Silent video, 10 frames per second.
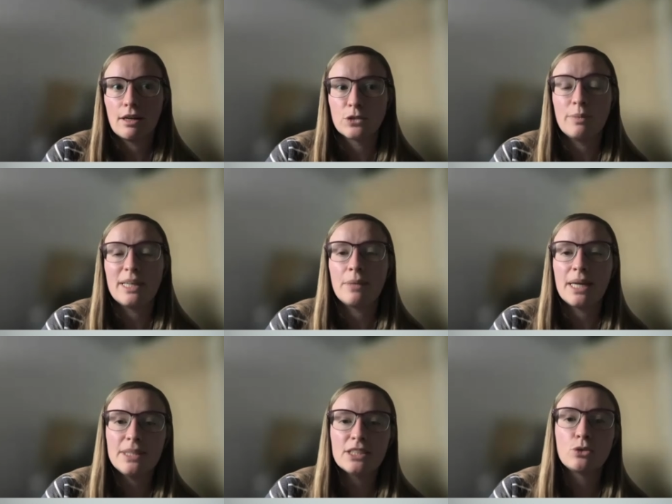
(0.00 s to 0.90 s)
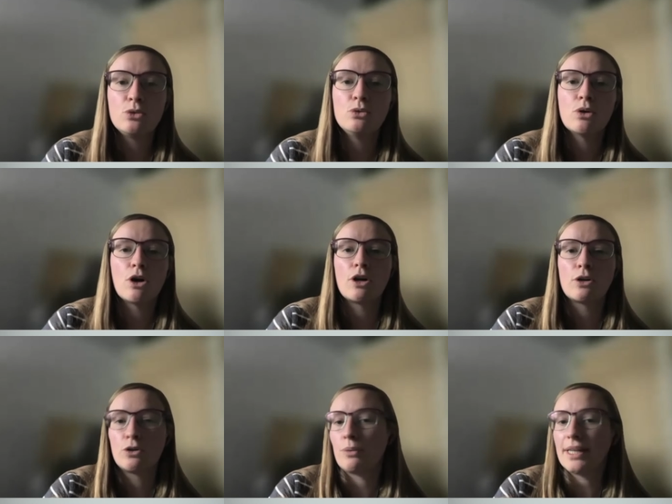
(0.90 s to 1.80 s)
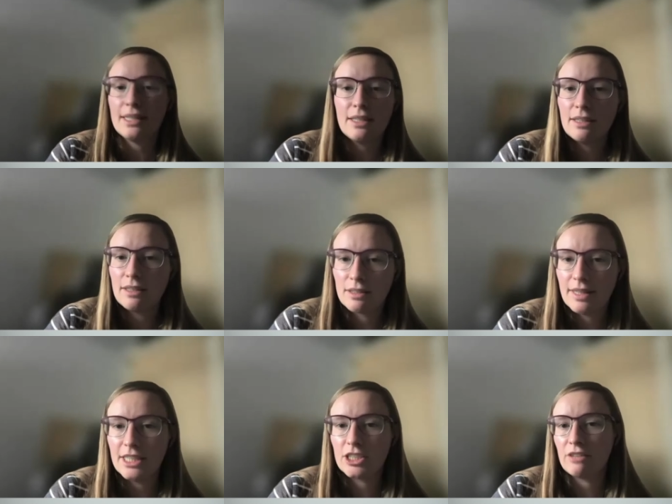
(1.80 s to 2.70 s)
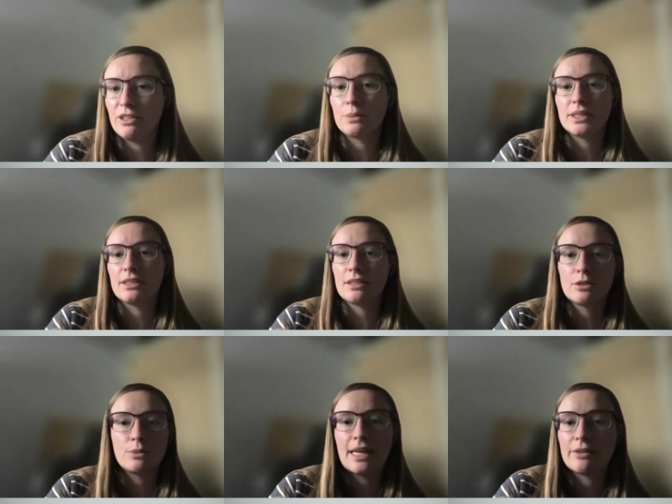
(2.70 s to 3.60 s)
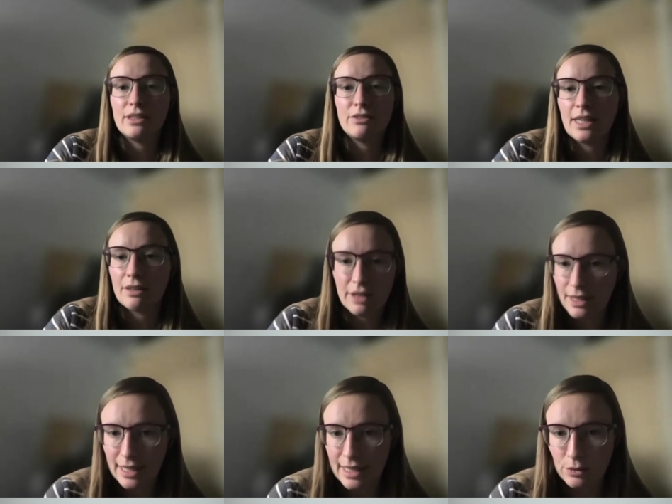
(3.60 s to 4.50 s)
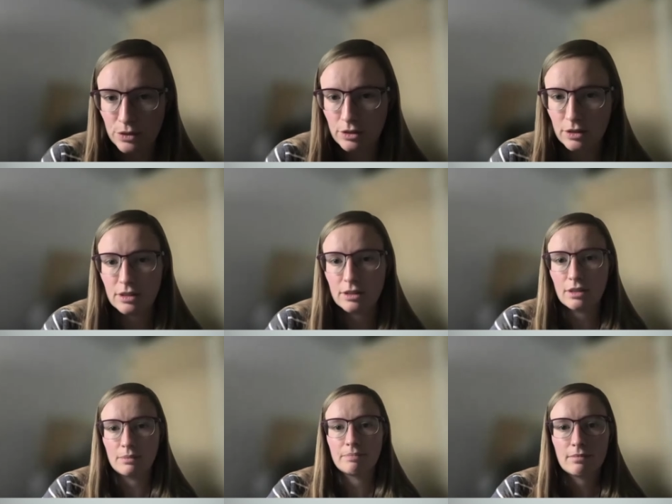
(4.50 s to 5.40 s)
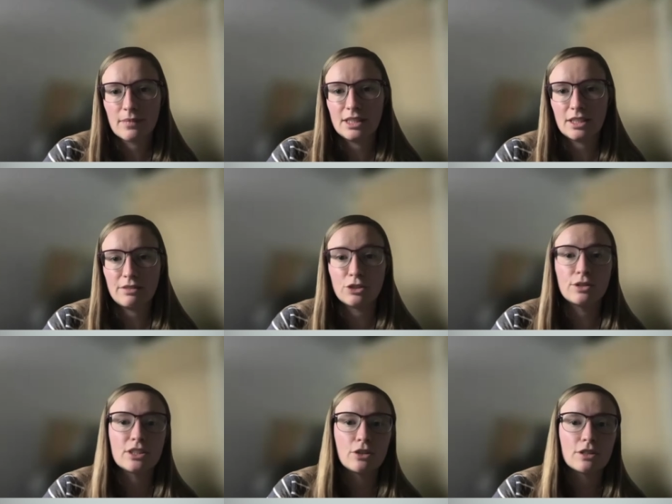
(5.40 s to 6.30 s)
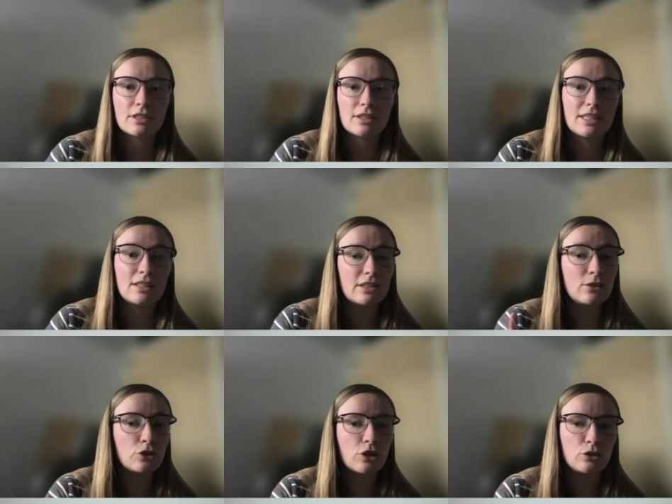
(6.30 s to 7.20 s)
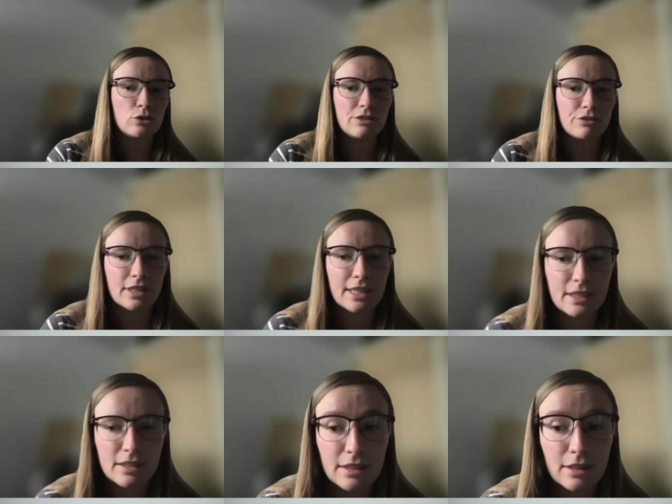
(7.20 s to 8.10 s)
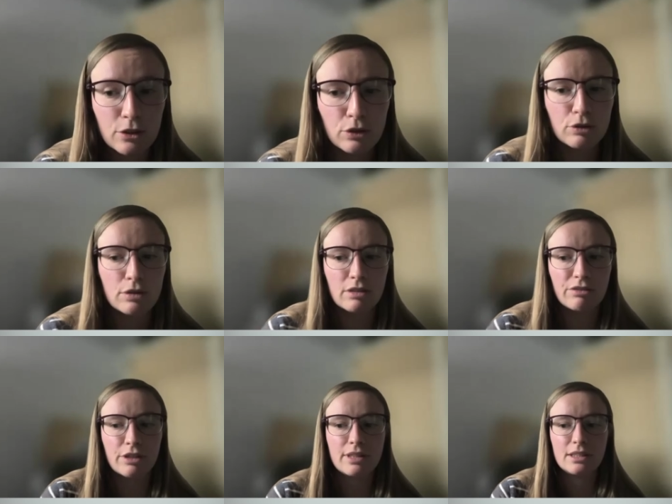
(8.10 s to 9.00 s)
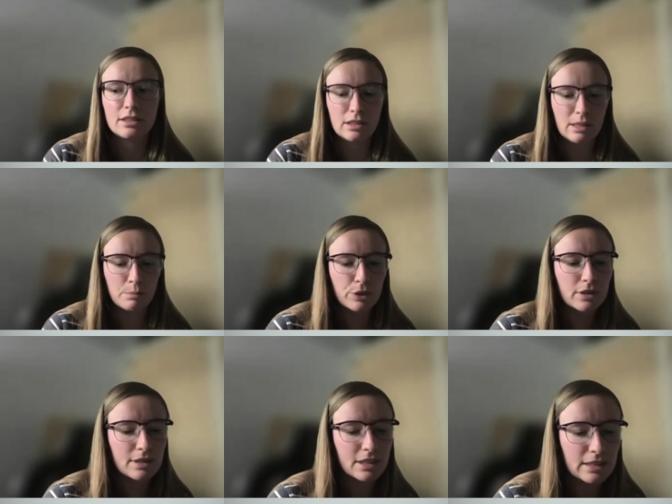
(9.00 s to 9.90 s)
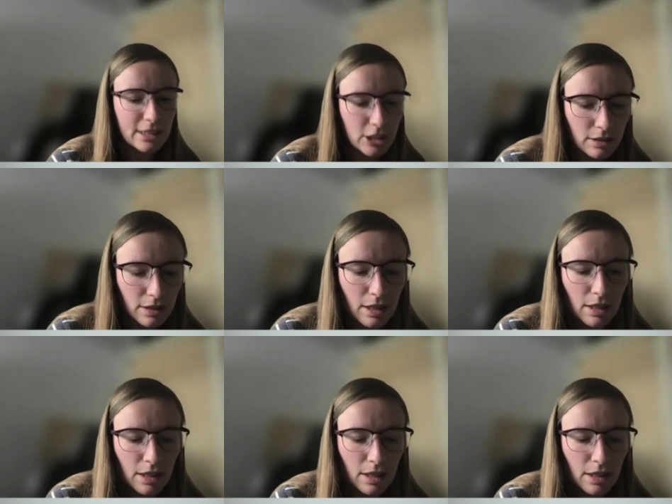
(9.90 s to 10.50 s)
babies who are already HIV resistant without even having encountered HIV. So it's not, those are 2 different cases. And it's also a very important distinction